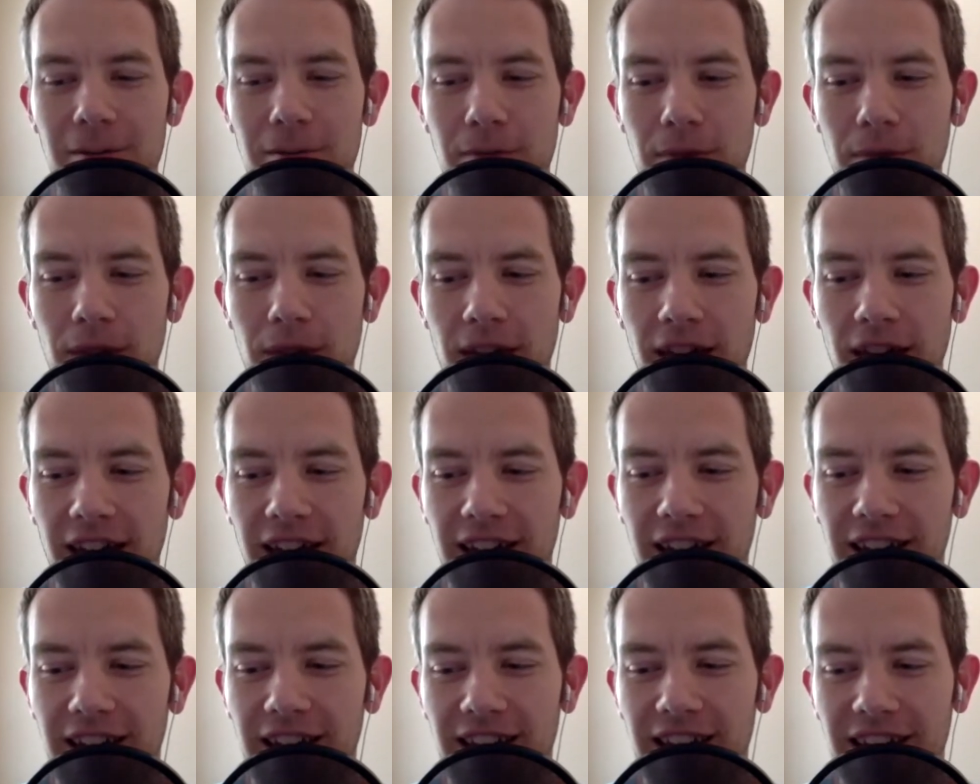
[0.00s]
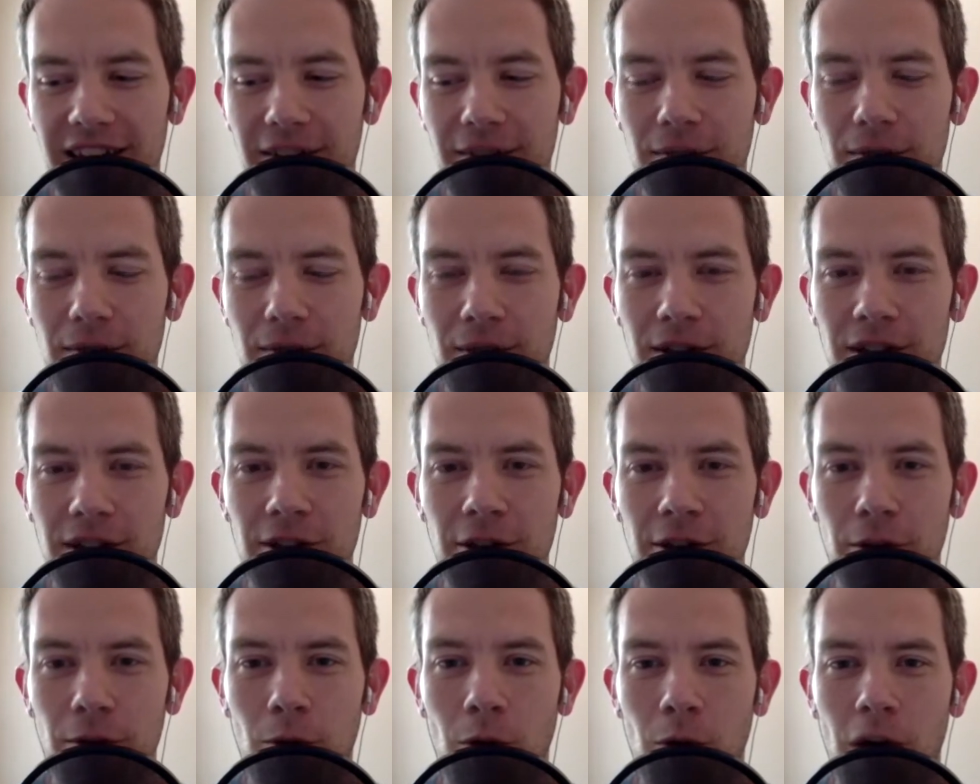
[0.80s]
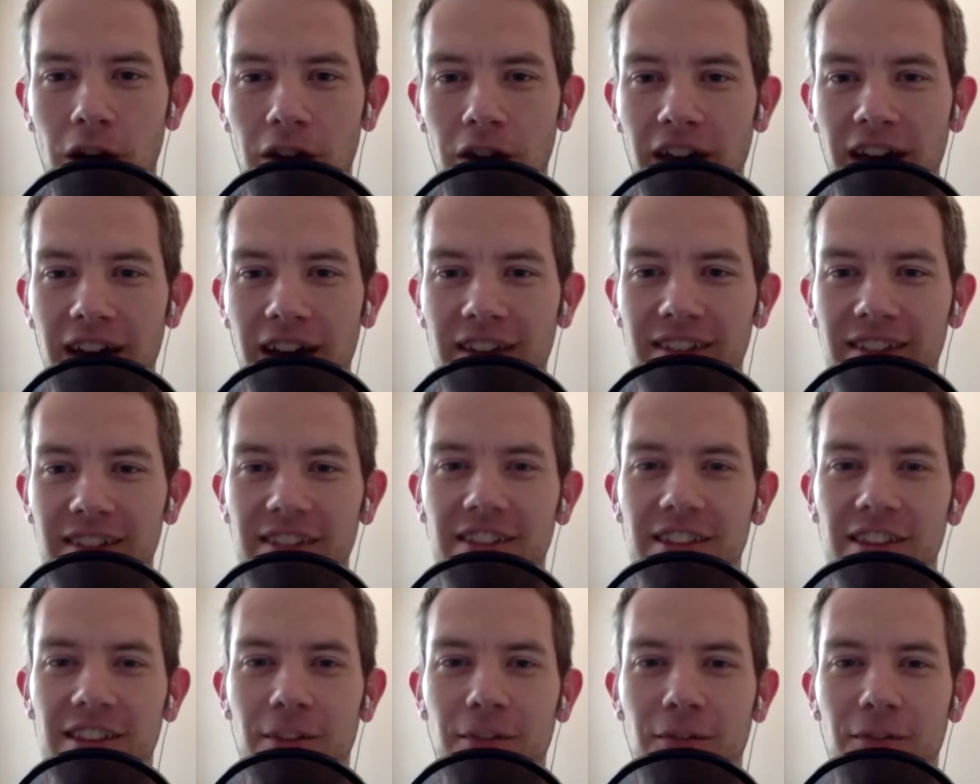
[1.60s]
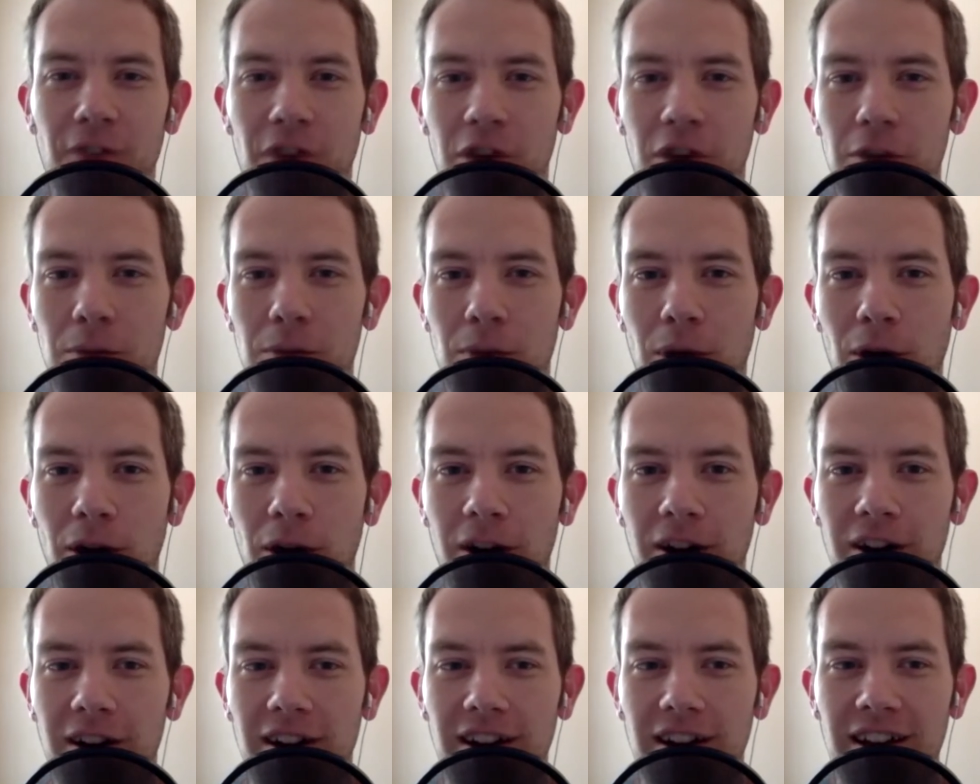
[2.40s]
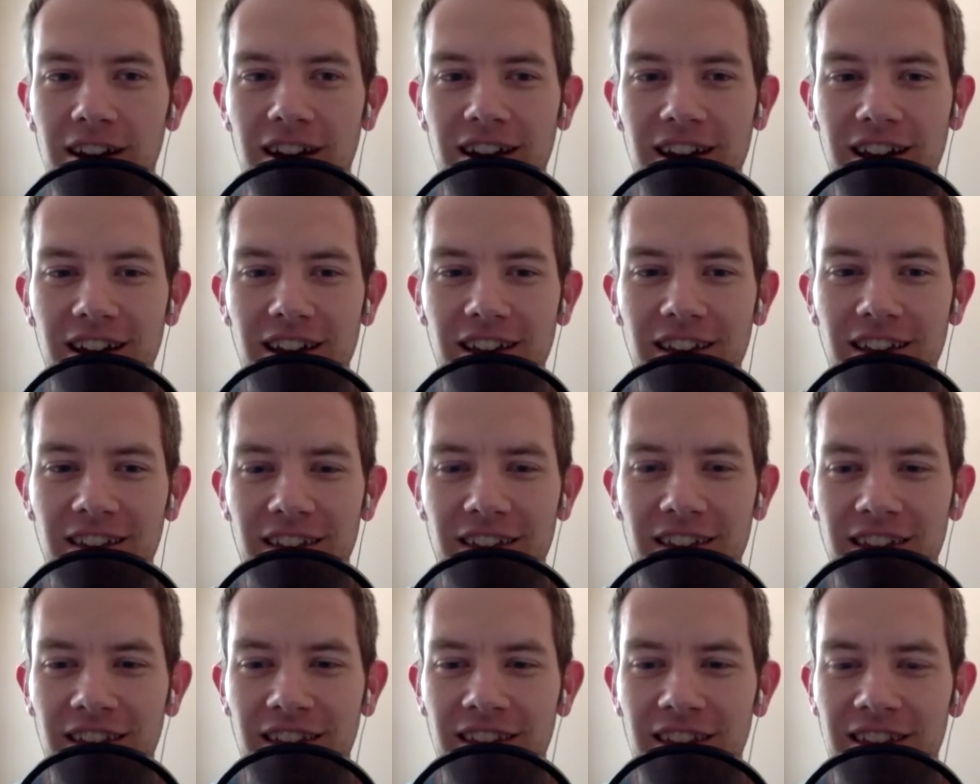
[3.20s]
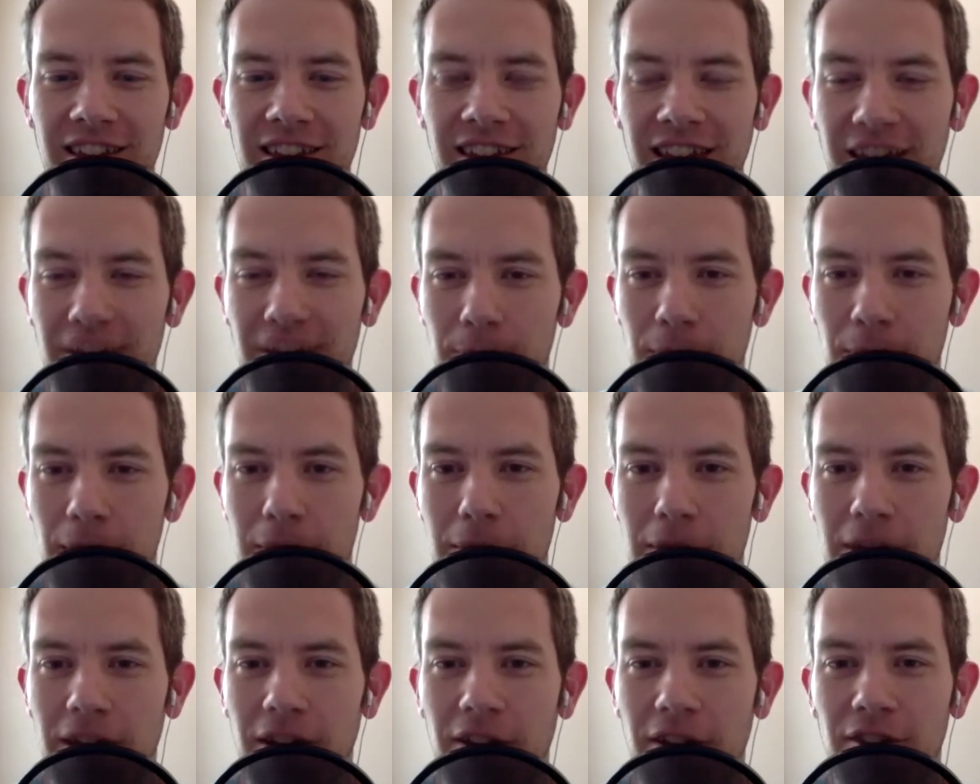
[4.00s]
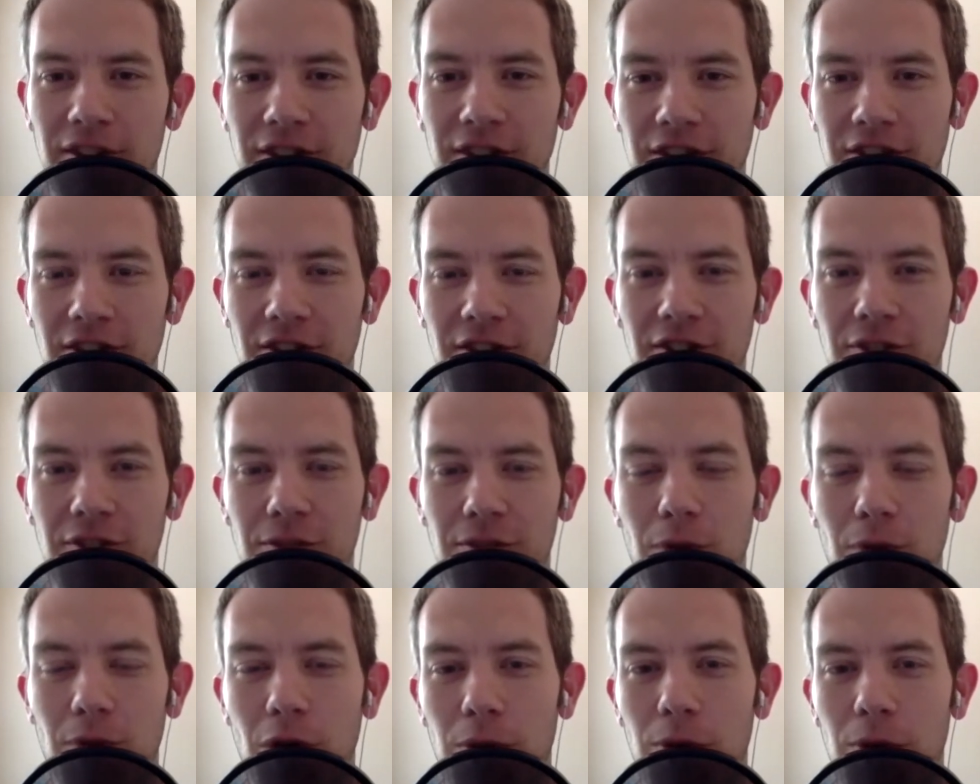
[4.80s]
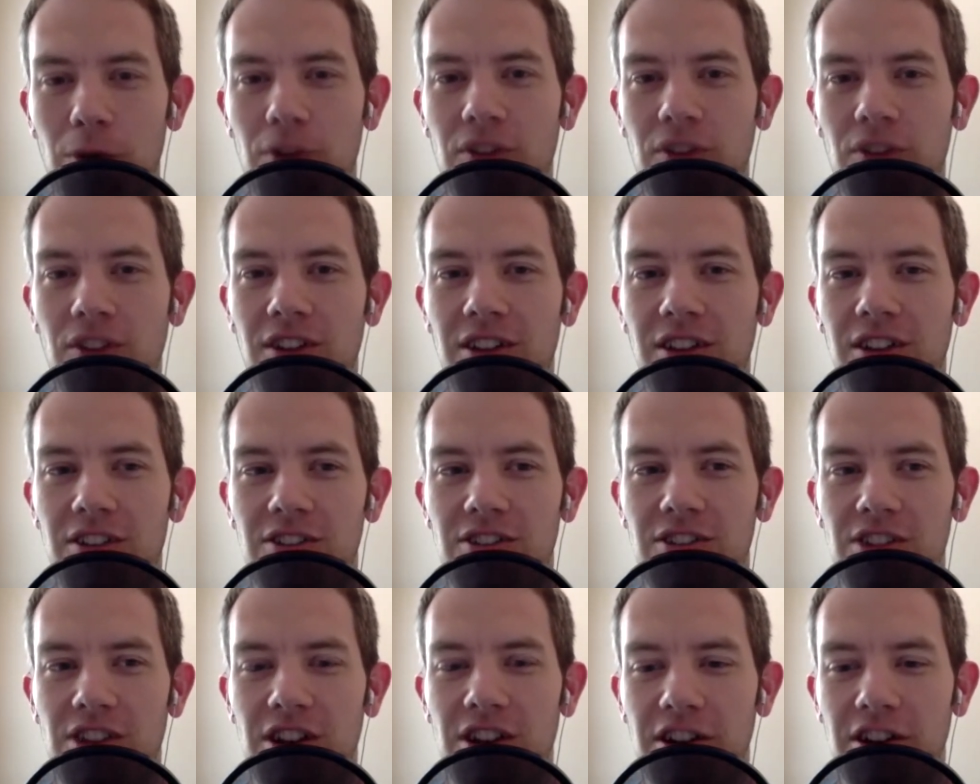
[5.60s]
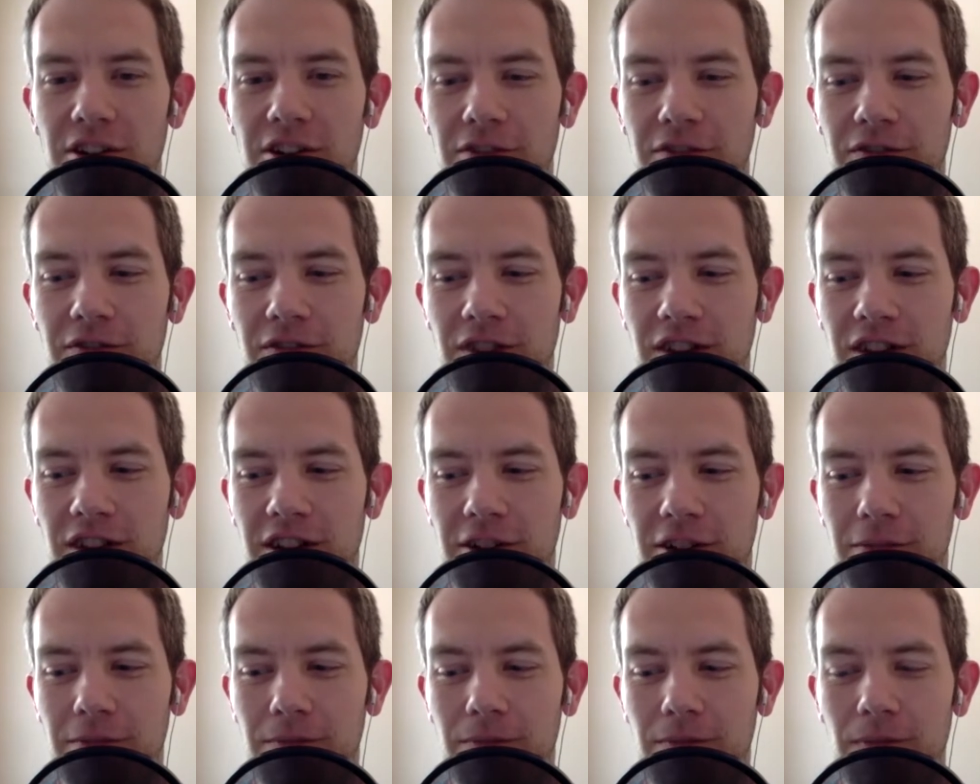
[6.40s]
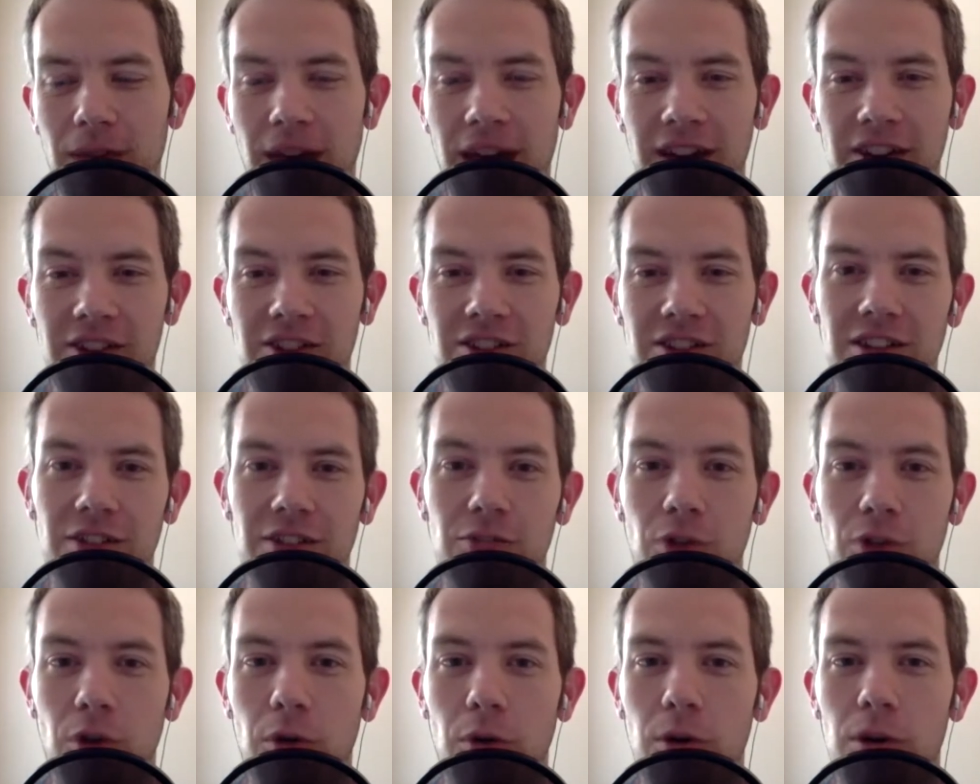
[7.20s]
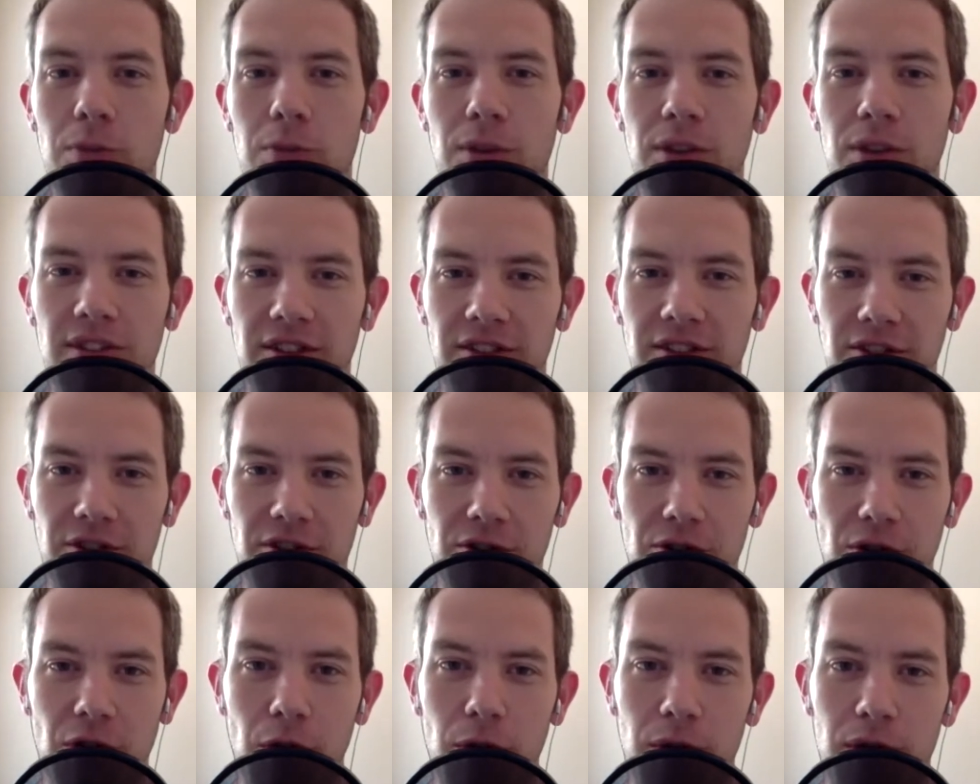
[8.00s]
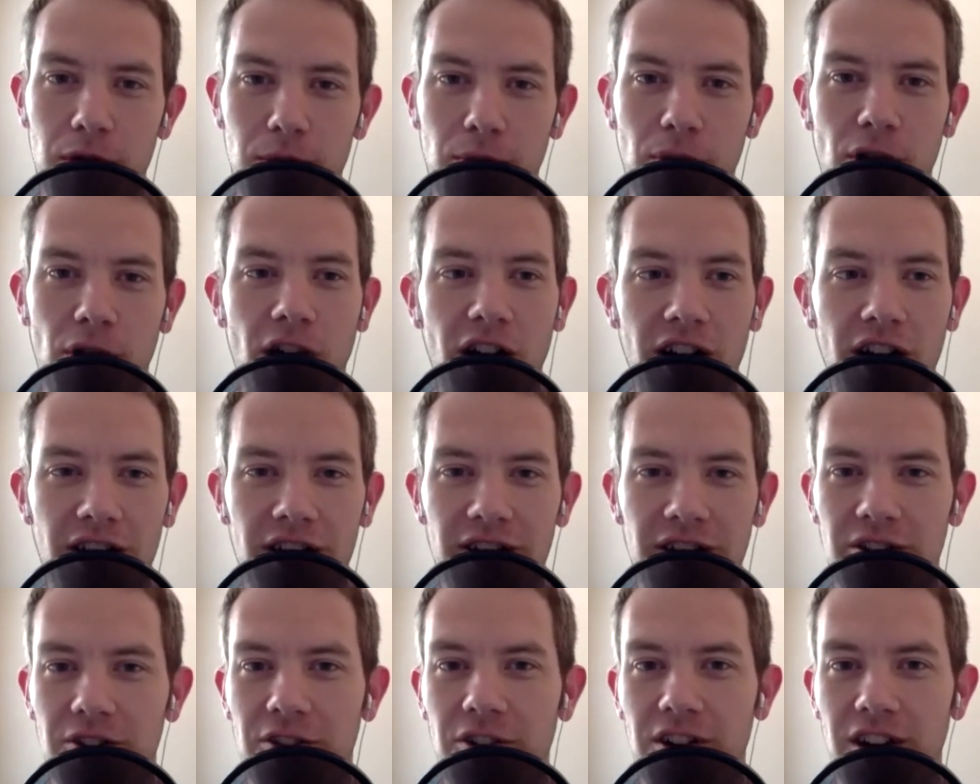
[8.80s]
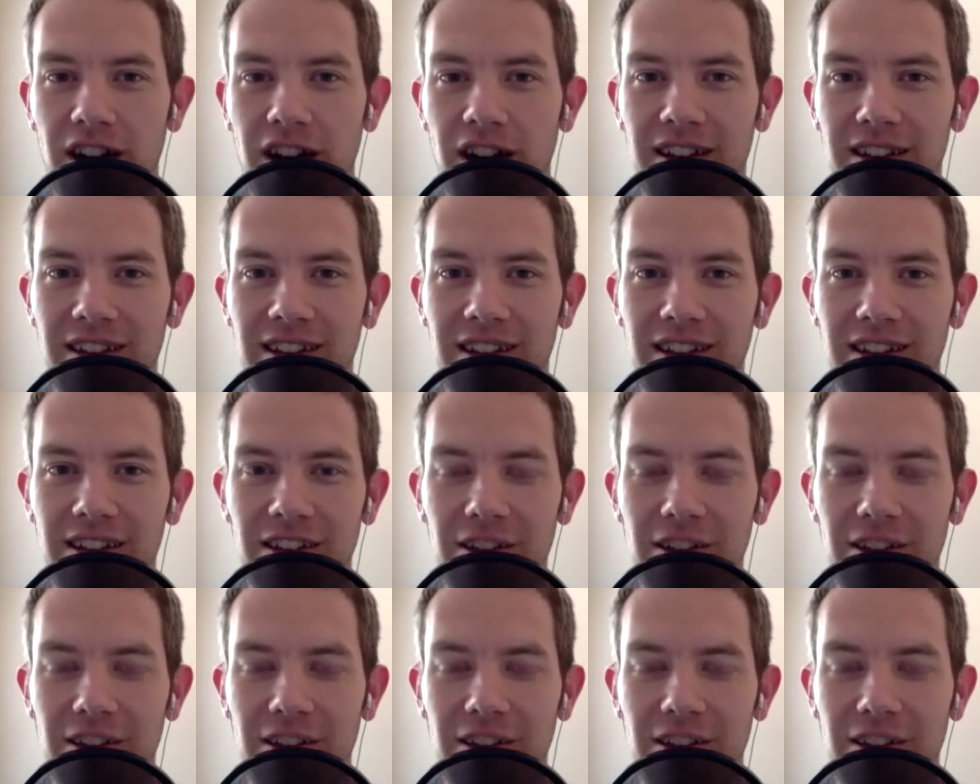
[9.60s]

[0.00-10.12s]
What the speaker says: And, while that's the fun part, that's maybe such a small percentage of actually growing a business or growing a product or an idea.